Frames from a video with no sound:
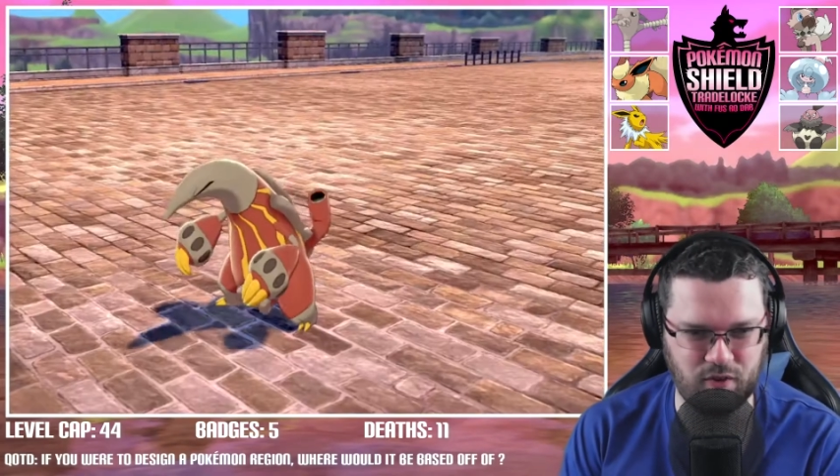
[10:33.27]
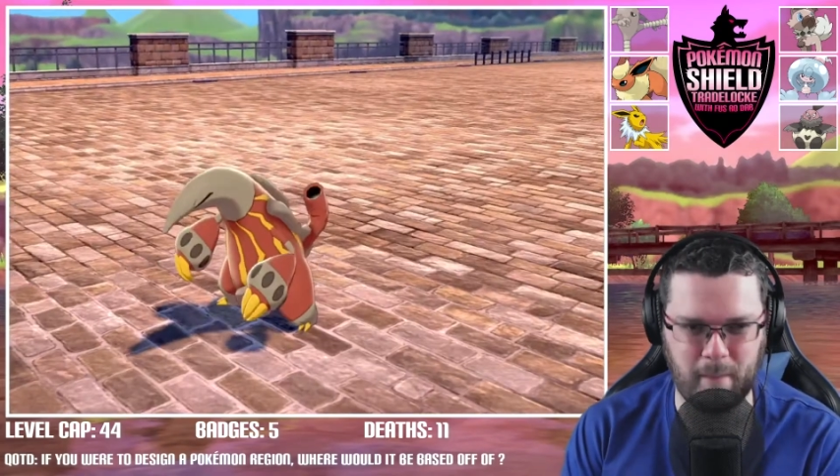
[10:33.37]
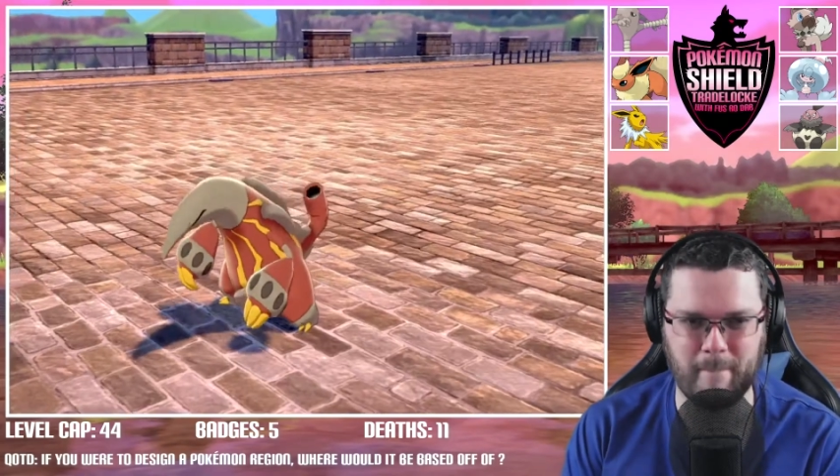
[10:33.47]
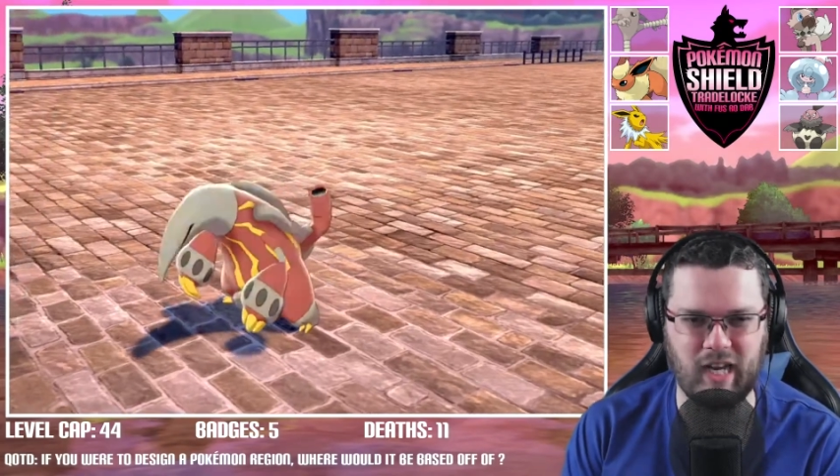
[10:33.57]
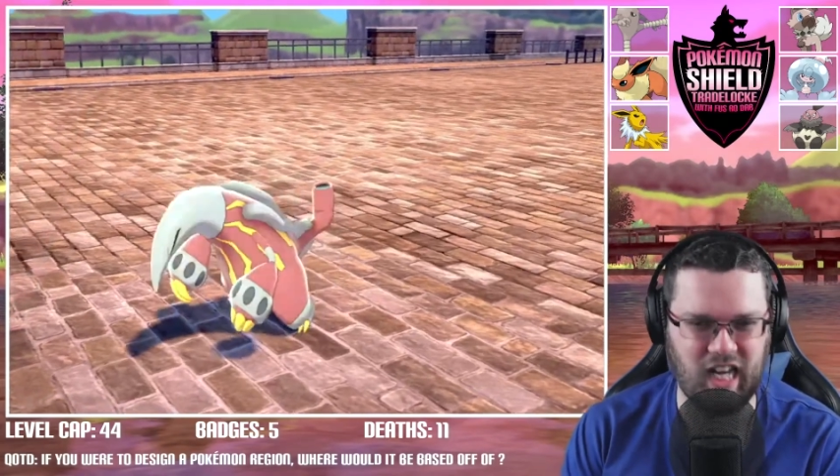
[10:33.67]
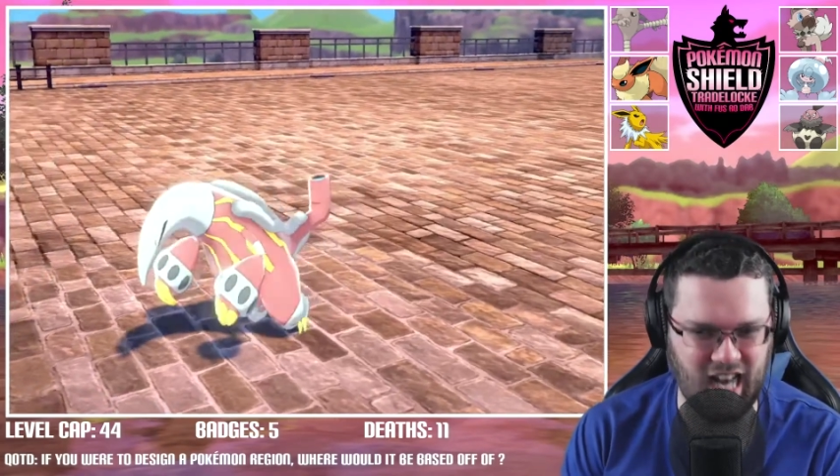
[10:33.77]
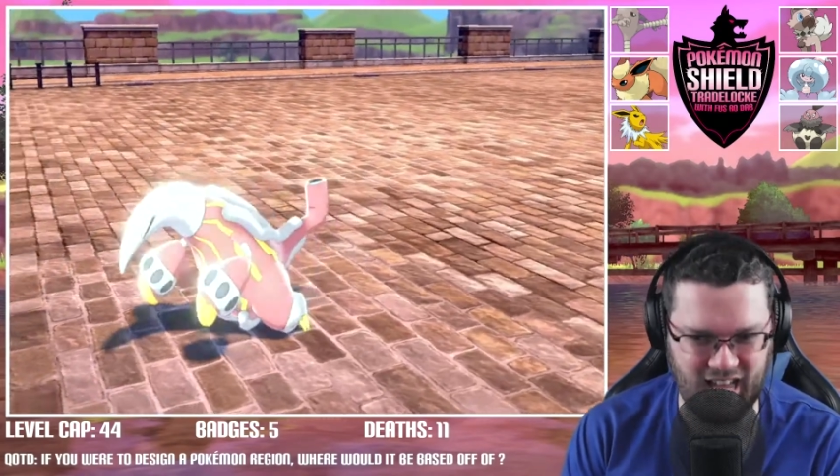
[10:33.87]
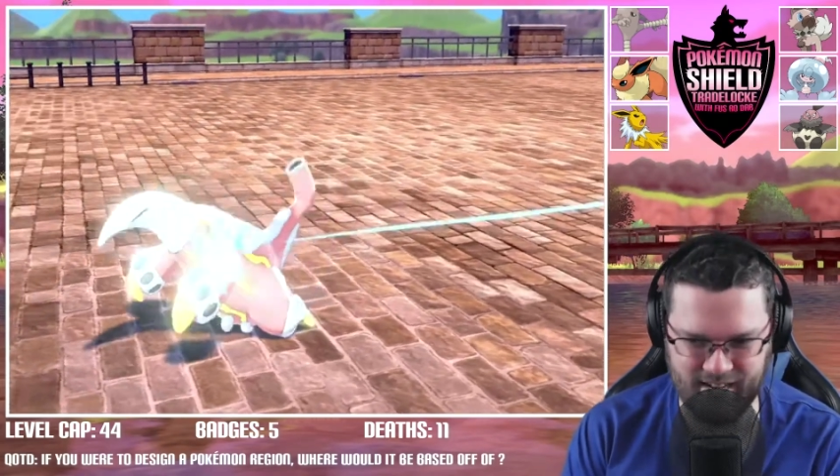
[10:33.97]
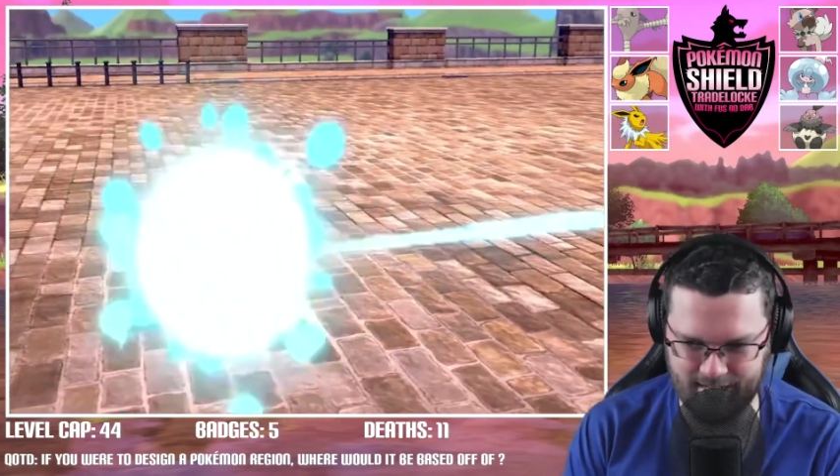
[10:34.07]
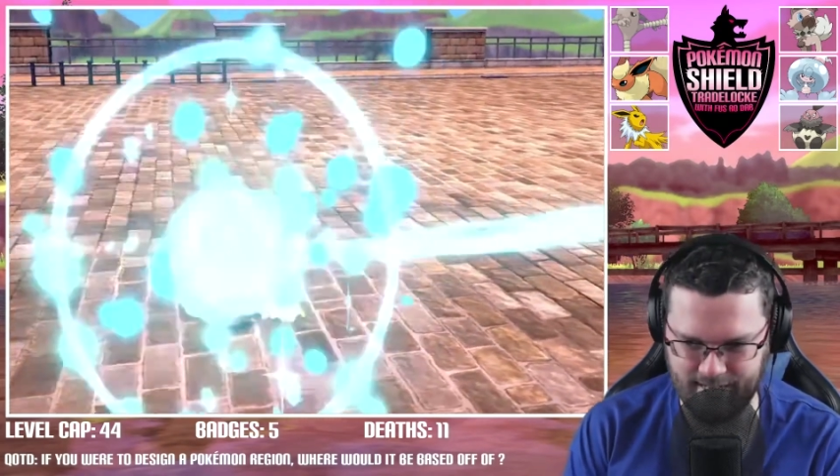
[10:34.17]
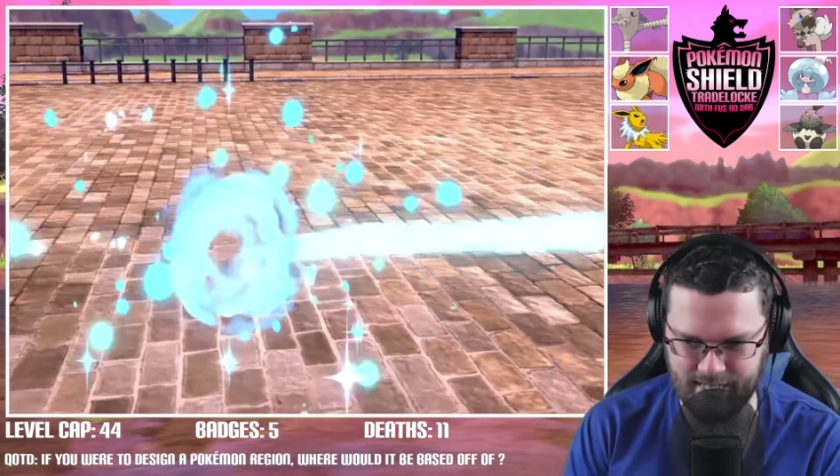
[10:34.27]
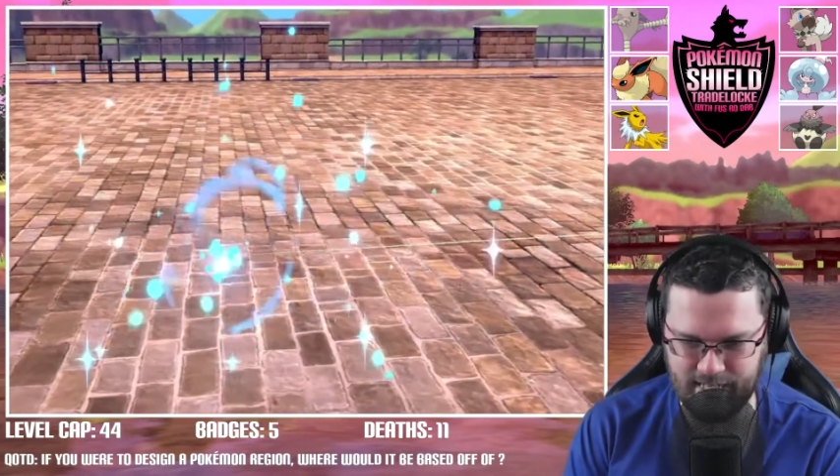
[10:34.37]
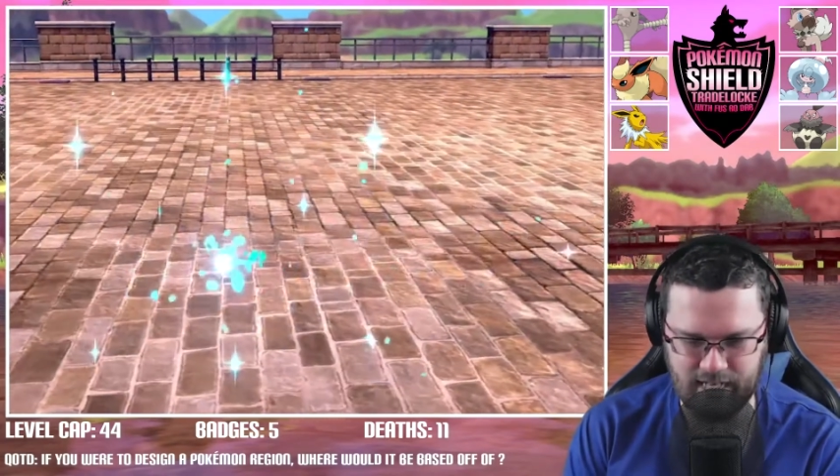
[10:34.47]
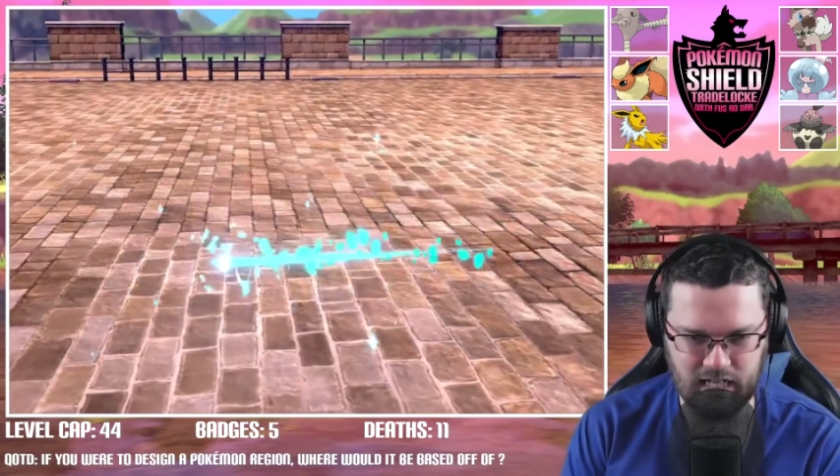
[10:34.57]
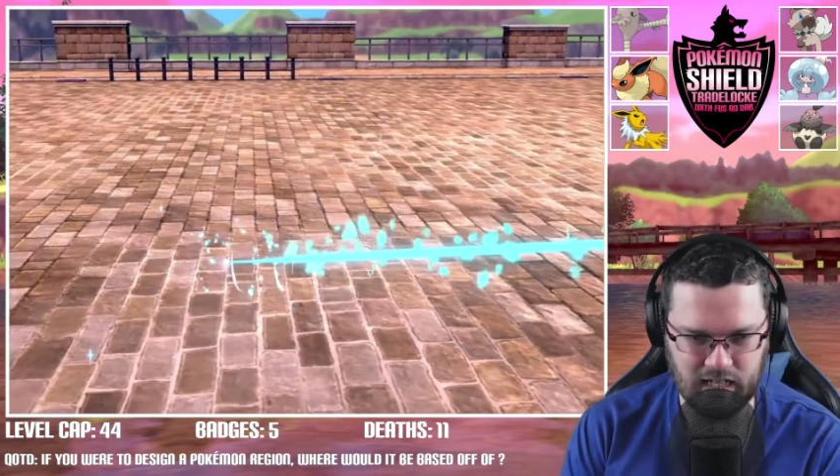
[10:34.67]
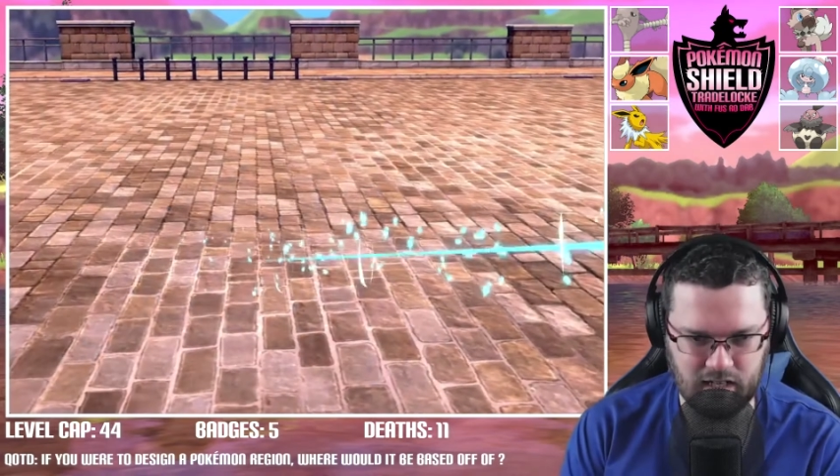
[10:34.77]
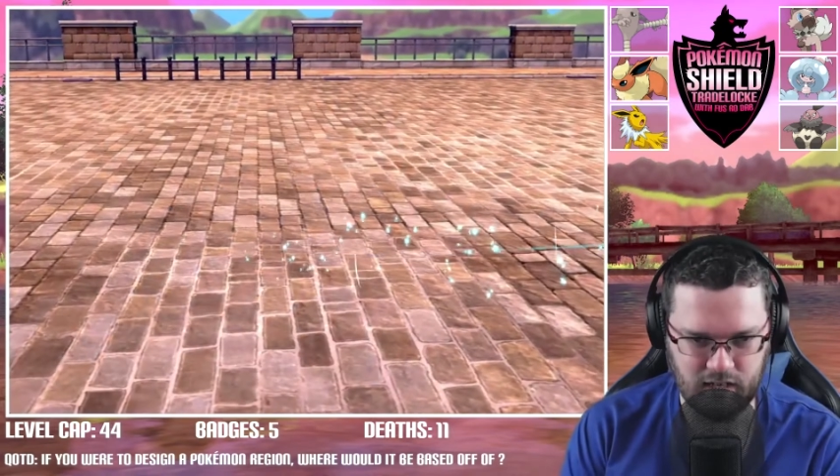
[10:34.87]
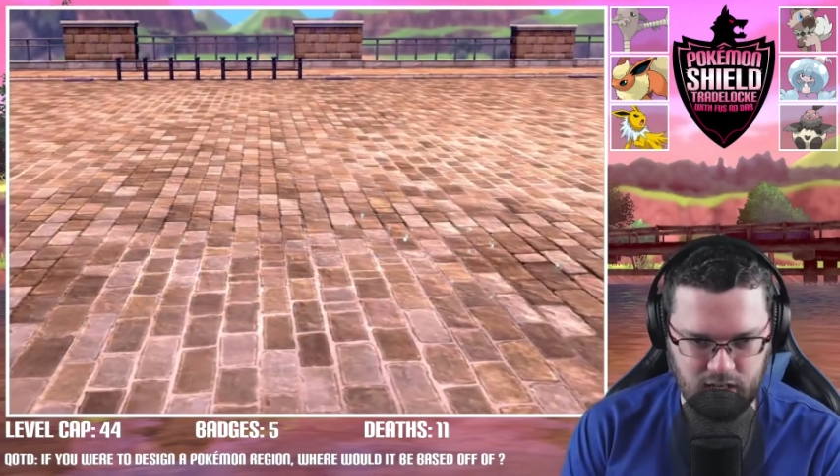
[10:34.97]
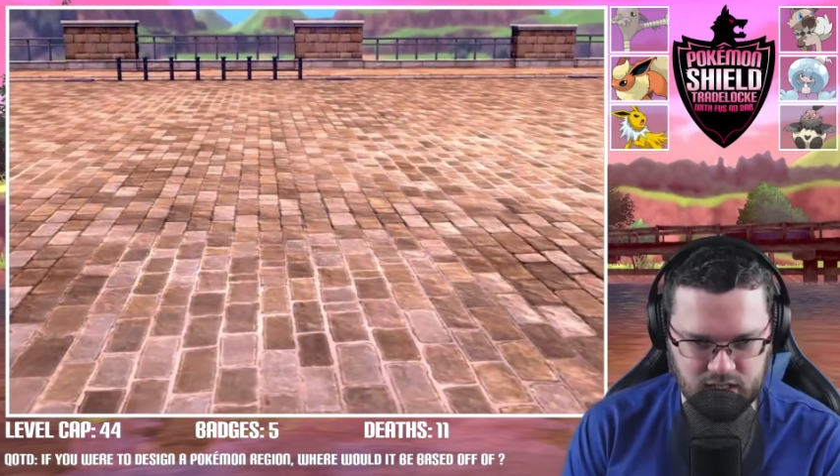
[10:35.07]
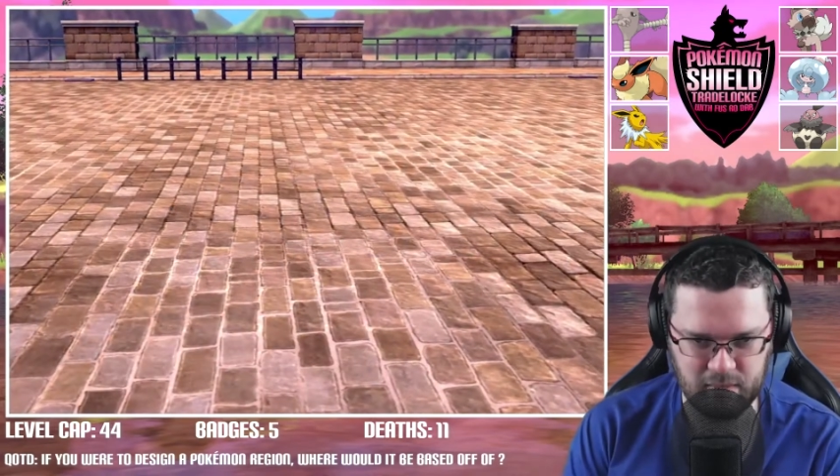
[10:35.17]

blood. So